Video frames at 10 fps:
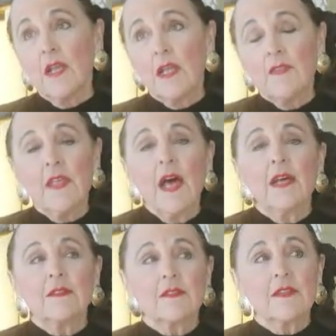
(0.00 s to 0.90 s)

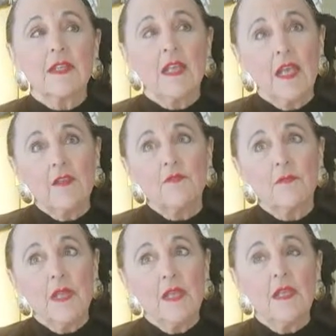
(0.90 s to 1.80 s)
that gave
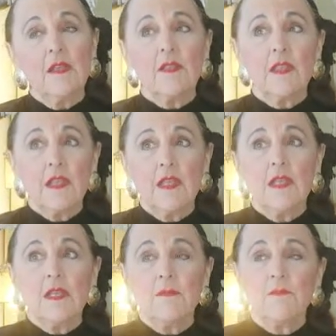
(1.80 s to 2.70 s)
me
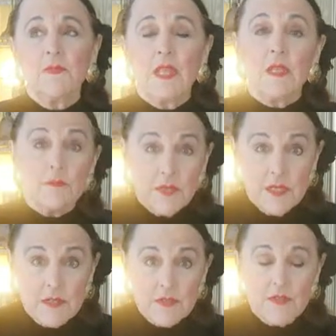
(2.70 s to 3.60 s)
the
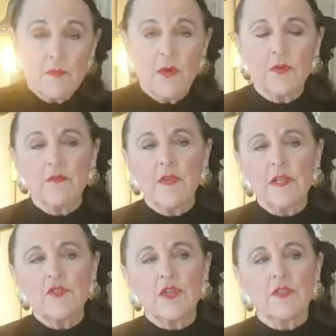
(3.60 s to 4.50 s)
impetus, the
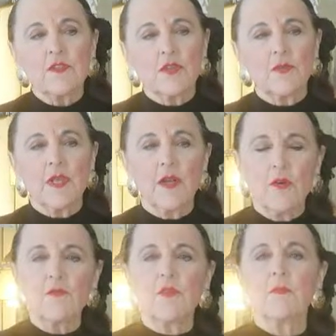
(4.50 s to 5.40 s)
motivation to get
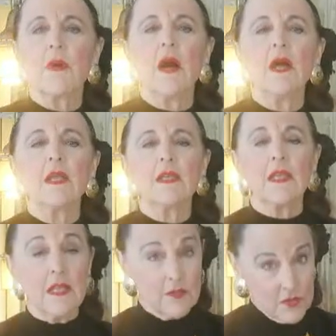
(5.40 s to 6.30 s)
over my
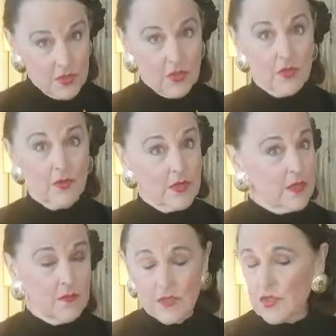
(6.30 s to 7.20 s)
insecurity,
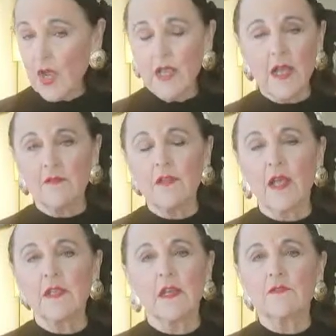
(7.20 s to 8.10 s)
which I have
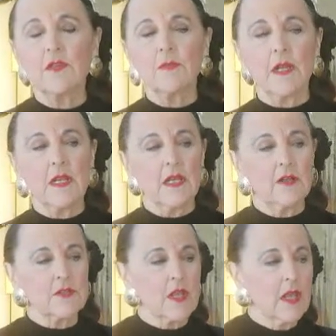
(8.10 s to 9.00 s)
like everybody
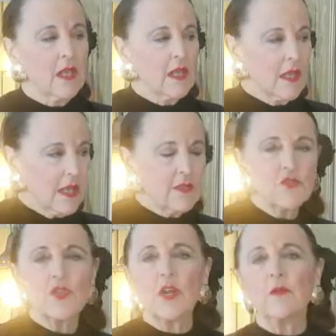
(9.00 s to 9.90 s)
else, and
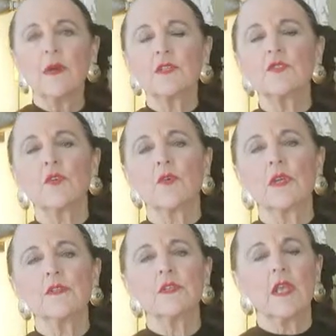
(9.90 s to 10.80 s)
share my
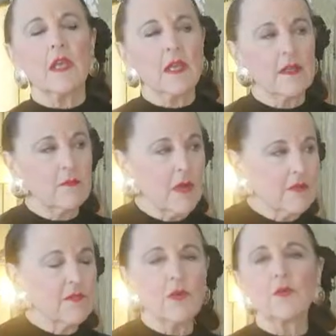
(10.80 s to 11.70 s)
stories and my
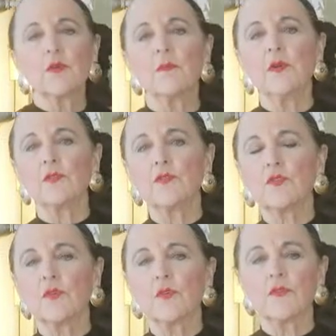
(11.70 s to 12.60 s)
vulnerable
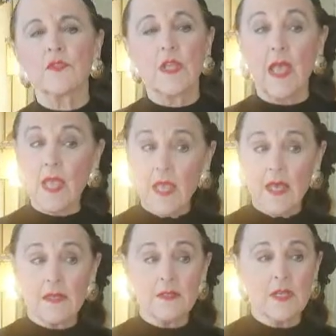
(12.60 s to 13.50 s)
truths.
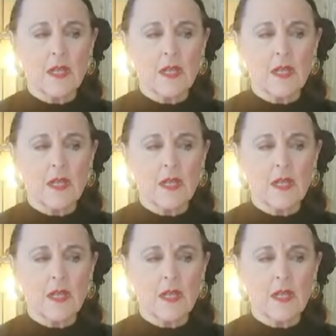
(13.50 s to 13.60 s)
And